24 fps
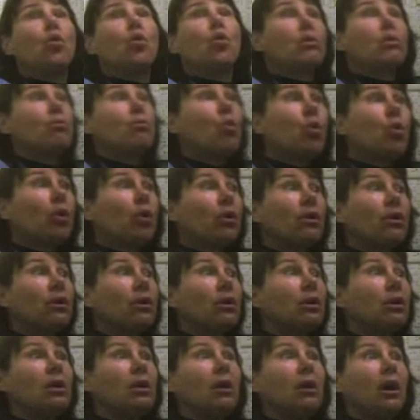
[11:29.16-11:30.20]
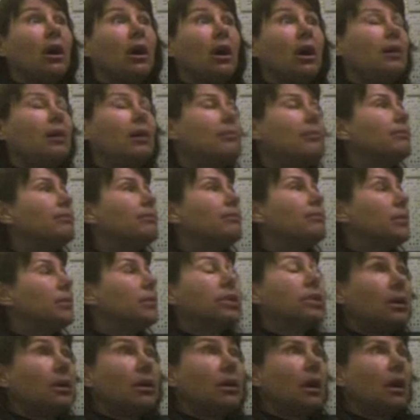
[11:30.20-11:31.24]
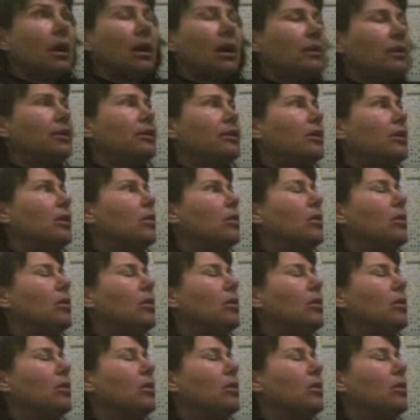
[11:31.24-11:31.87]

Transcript: Or more. You know.